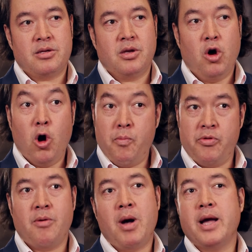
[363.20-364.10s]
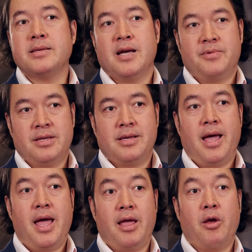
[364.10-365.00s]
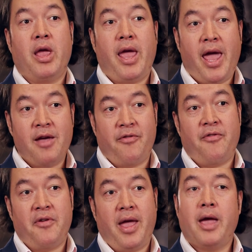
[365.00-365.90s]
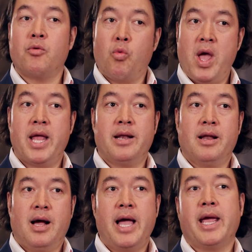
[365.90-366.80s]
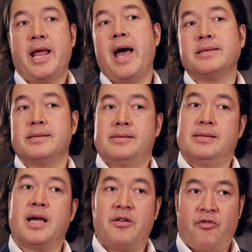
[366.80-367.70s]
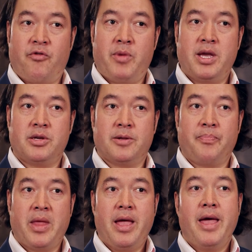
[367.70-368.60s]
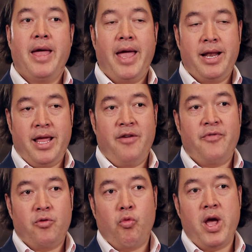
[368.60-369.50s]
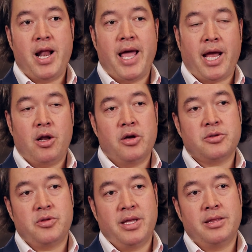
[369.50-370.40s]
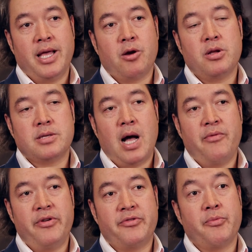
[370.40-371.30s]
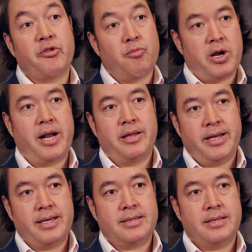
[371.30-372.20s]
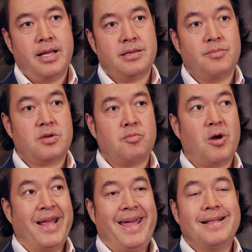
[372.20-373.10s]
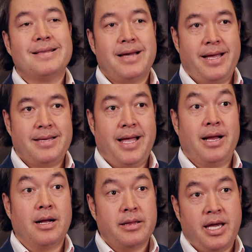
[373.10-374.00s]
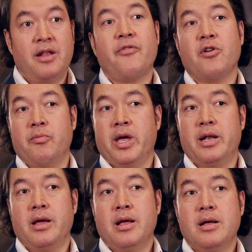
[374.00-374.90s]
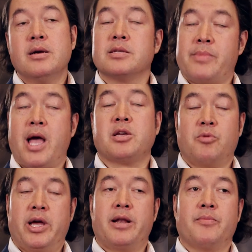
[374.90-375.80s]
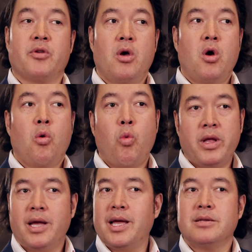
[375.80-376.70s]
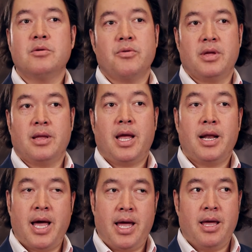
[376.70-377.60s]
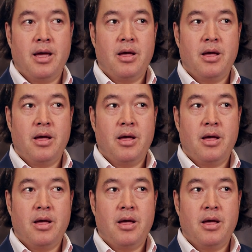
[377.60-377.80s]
to open their minds up to say, hey, if and when I get access to this kind of information, and if and when I can also then layer on top of it some smart analytics and some smart insights and glean from it some actionable items, what can I do with it? Can I